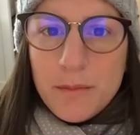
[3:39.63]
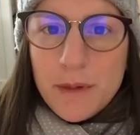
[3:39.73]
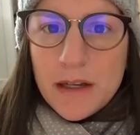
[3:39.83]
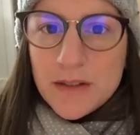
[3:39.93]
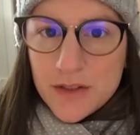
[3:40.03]

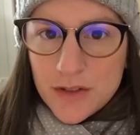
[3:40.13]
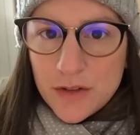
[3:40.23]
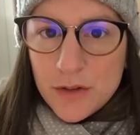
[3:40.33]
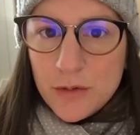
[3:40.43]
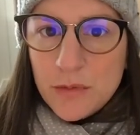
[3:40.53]

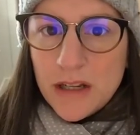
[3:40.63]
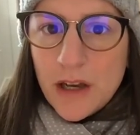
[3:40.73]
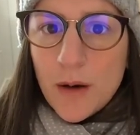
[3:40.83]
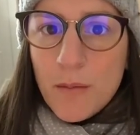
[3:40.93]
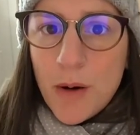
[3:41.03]
consumed
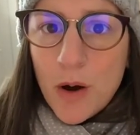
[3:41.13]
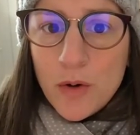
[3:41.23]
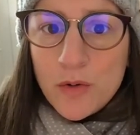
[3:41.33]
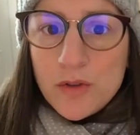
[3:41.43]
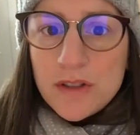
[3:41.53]
and
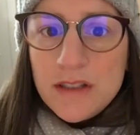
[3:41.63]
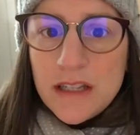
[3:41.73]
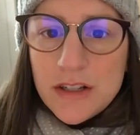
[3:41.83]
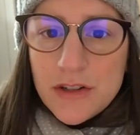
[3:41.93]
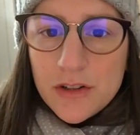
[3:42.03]
composed
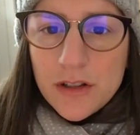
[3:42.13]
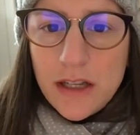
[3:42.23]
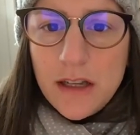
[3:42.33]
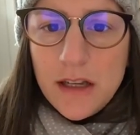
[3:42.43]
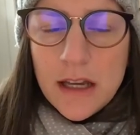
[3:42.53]

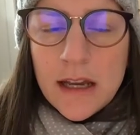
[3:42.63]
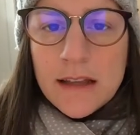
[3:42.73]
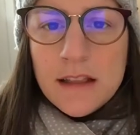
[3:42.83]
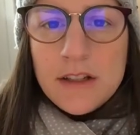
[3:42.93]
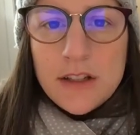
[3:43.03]
digitally,
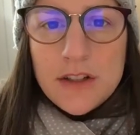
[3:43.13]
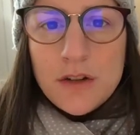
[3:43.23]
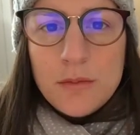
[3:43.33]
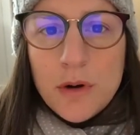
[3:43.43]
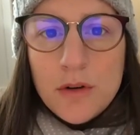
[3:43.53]
the
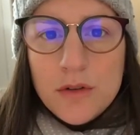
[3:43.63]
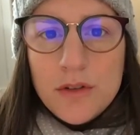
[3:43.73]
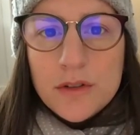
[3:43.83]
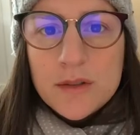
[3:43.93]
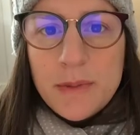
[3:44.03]
digital
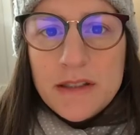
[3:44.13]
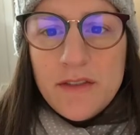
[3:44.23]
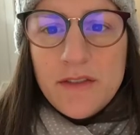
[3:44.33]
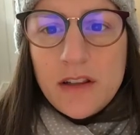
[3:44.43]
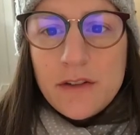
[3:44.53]
mode
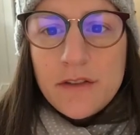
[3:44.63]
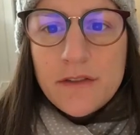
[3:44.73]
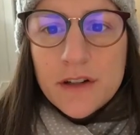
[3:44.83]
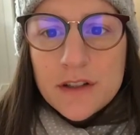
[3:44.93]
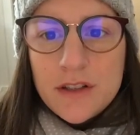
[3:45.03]
specifically
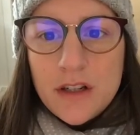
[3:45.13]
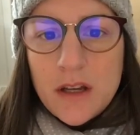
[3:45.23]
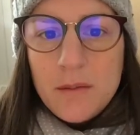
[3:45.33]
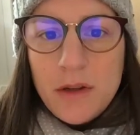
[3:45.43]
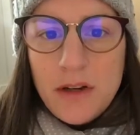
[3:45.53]
refers to
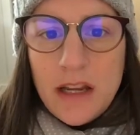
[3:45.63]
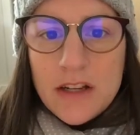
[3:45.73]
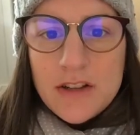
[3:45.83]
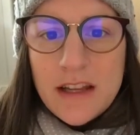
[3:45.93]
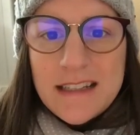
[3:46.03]

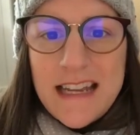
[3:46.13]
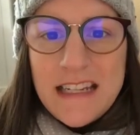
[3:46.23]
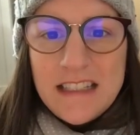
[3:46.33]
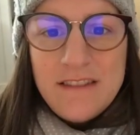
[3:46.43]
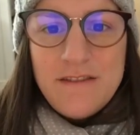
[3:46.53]
communication that
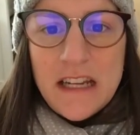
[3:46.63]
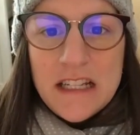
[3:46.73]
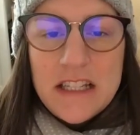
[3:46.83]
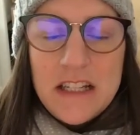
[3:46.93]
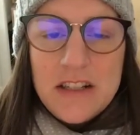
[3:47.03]
takes
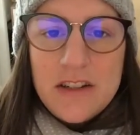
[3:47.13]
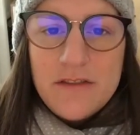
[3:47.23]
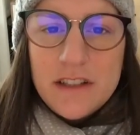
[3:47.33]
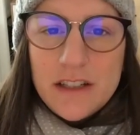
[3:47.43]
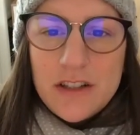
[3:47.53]
advantage
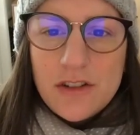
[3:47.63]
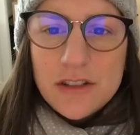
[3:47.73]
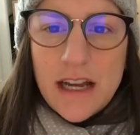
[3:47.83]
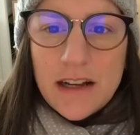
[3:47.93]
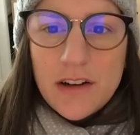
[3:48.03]
of digital
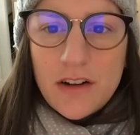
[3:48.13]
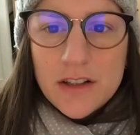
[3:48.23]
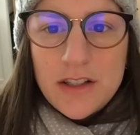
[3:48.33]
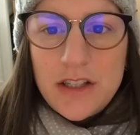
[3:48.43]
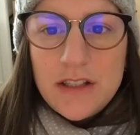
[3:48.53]

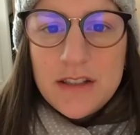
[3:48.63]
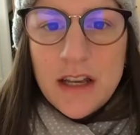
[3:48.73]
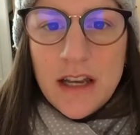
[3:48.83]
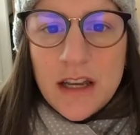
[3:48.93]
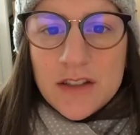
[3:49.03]
technologies.
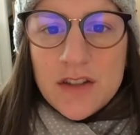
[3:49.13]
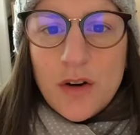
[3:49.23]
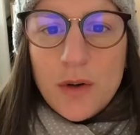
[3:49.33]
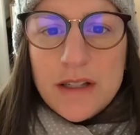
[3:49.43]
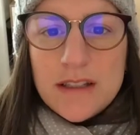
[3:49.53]

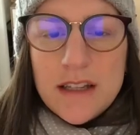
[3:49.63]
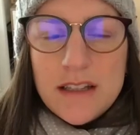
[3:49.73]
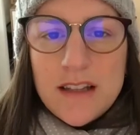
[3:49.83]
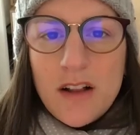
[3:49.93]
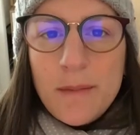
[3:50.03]
So
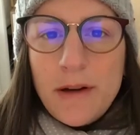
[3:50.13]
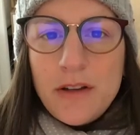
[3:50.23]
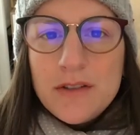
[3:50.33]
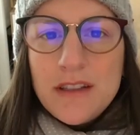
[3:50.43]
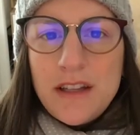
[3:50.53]
it's all about
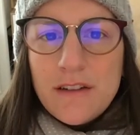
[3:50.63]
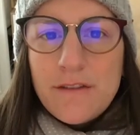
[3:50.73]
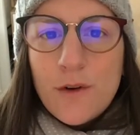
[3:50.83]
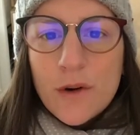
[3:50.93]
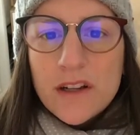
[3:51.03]
using the
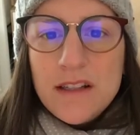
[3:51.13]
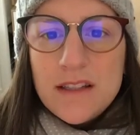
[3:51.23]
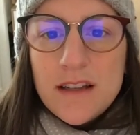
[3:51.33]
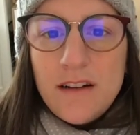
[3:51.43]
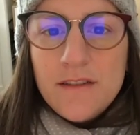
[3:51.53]

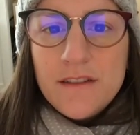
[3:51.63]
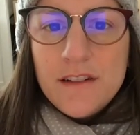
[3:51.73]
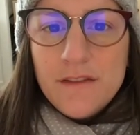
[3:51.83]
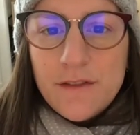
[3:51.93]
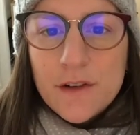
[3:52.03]

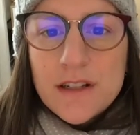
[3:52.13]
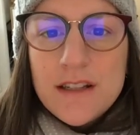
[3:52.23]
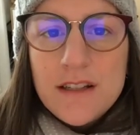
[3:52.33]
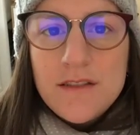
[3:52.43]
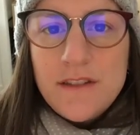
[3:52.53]

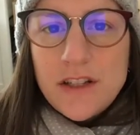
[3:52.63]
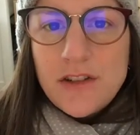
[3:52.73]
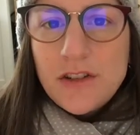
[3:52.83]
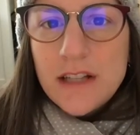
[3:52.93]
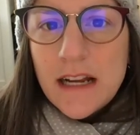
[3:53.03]
affordances of
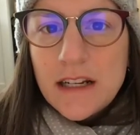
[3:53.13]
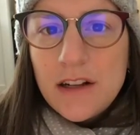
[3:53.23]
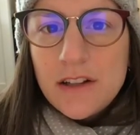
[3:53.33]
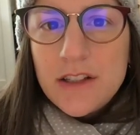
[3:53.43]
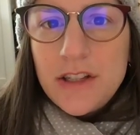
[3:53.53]
digital
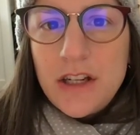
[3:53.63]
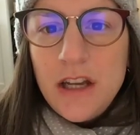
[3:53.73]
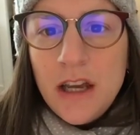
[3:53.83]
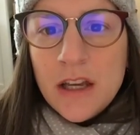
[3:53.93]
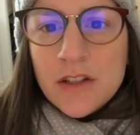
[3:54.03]
technology
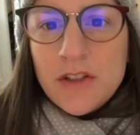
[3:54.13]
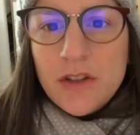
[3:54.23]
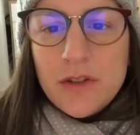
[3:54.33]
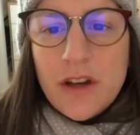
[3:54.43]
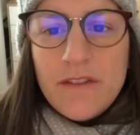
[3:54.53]

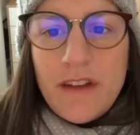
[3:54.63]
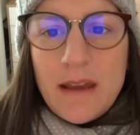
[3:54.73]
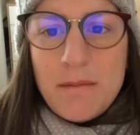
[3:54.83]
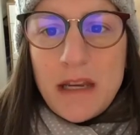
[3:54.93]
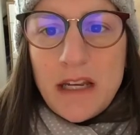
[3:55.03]
to
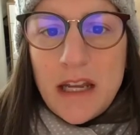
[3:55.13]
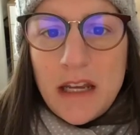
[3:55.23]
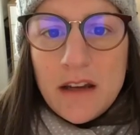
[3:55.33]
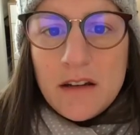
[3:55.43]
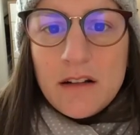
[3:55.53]
convey
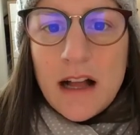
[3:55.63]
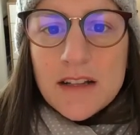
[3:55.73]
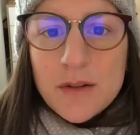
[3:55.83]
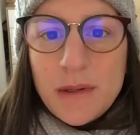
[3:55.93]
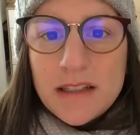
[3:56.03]
meaning.
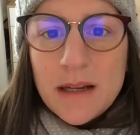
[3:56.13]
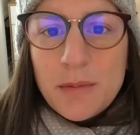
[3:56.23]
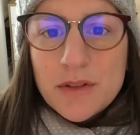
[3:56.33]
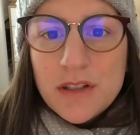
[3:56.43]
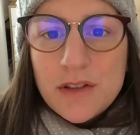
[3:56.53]
Classroom
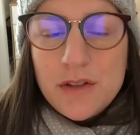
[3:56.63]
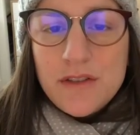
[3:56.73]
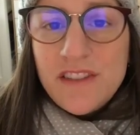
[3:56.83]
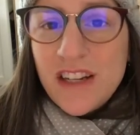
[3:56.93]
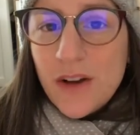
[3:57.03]
examples
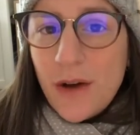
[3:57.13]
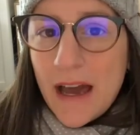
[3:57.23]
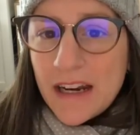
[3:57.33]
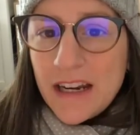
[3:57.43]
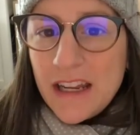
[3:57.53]
include video
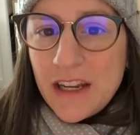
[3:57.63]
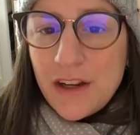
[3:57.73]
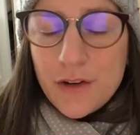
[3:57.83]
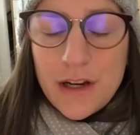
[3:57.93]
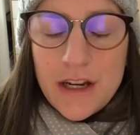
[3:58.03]
editing
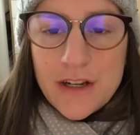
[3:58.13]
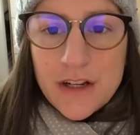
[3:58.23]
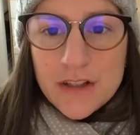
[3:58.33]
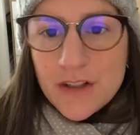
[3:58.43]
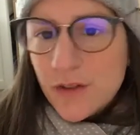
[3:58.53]
and
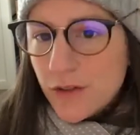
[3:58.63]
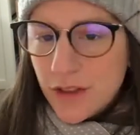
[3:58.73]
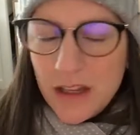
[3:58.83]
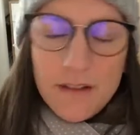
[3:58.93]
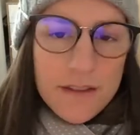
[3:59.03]
creation. So
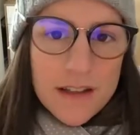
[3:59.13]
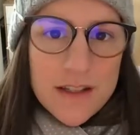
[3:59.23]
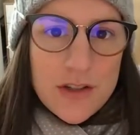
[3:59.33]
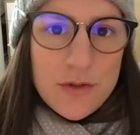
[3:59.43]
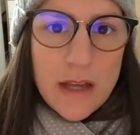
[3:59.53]
think of things
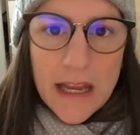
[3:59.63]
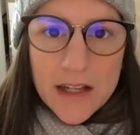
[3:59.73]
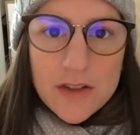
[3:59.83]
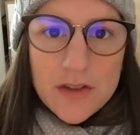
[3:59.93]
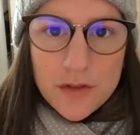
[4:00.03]
that you
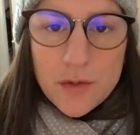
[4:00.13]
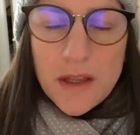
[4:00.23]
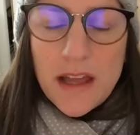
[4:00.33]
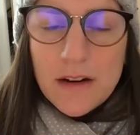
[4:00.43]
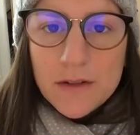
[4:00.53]
can't
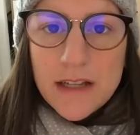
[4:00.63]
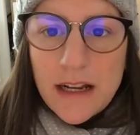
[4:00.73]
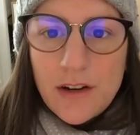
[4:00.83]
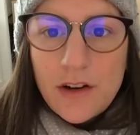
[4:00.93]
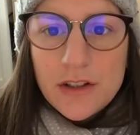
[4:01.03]
without
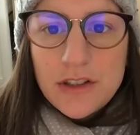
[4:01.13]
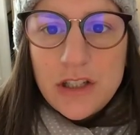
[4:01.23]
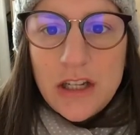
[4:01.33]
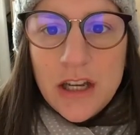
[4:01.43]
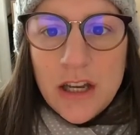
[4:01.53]

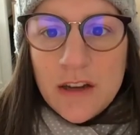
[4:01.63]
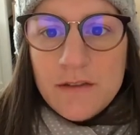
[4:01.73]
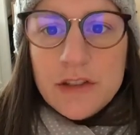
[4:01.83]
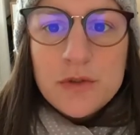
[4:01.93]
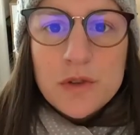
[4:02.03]
technology.
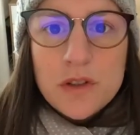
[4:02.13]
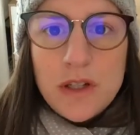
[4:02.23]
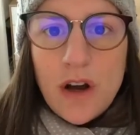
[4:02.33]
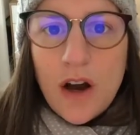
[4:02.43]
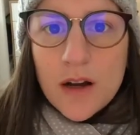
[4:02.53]
Visual
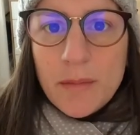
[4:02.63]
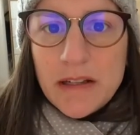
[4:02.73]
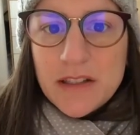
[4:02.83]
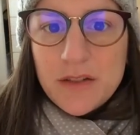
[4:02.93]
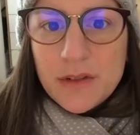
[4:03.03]
and
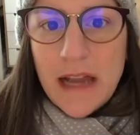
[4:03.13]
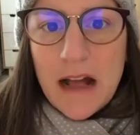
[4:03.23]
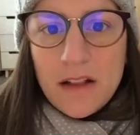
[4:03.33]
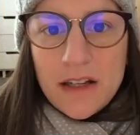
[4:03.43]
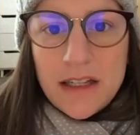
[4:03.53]
augmented
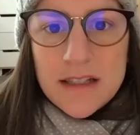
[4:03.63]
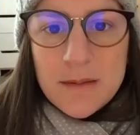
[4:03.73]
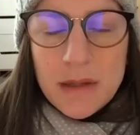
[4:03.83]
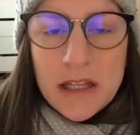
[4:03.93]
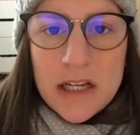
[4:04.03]
reality
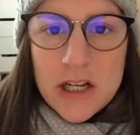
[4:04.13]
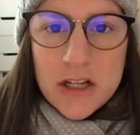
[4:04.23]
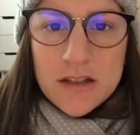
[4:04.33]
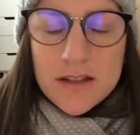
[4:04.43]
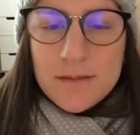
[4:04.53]

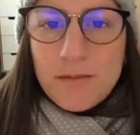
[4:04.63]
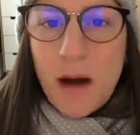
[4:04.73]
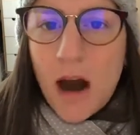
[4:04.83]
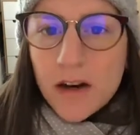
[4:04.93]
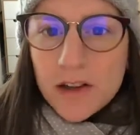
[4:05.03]
simulations,
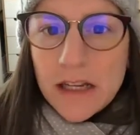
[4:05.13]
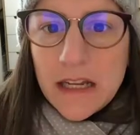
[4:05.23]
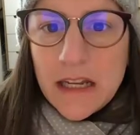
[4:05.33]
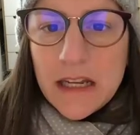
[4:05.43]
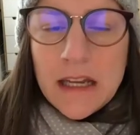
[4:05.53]

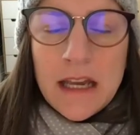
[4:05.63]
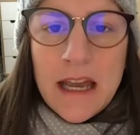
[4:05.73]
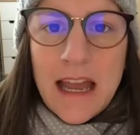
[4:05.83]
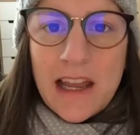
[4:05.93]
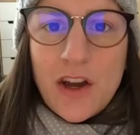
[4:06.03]
modeling,
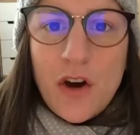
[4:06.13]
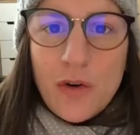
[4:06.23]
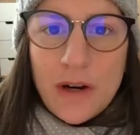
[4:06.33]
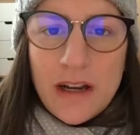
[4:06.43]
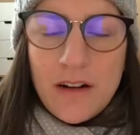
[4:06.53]
and
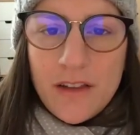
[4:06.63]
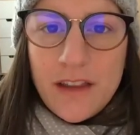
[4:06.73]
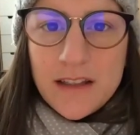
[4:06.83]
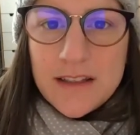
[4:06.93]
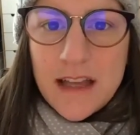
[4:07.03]
coding, all
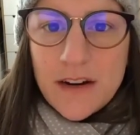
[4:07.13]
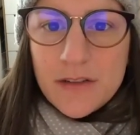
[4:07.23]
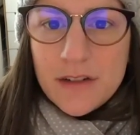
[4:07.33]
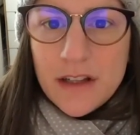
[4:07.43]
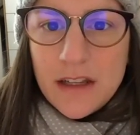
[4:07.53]
things that are
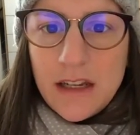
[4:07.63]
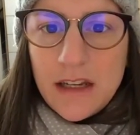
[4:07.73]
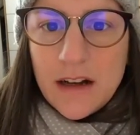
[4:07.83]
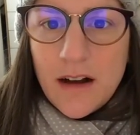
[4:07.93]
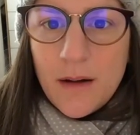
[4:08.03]

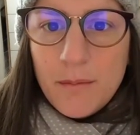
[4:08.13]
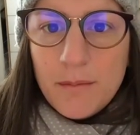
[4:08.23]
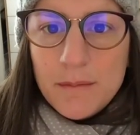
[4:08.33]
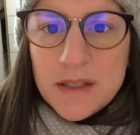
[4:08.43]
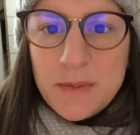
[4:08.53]
really
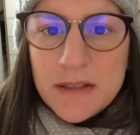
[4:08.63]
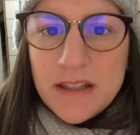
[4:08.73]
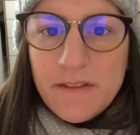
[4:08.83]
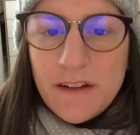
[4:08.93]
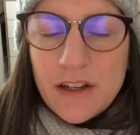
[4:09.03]

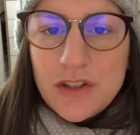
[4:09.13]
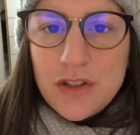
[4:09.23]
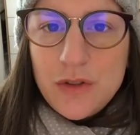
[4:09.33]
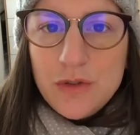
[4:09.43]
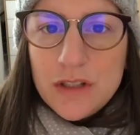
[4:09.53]
specific
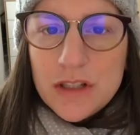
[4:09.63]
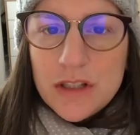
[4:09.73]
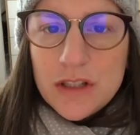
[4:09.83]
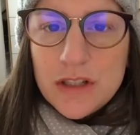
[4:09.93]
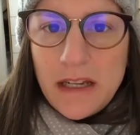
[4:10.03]
to
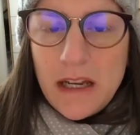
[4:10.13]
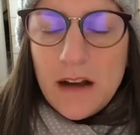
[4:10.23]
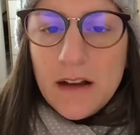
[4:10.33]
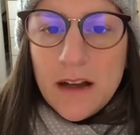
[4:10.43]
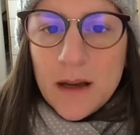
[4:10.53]
digital
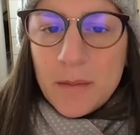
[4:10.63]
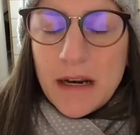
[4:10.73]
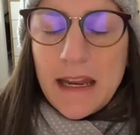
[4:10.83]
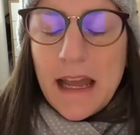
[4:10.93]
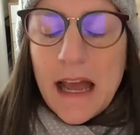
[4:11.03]
media. But
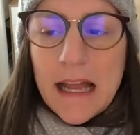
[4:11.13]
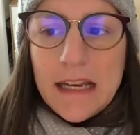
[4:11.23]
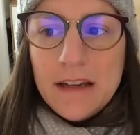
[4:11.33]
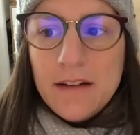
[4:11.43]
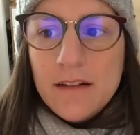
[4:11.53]
again,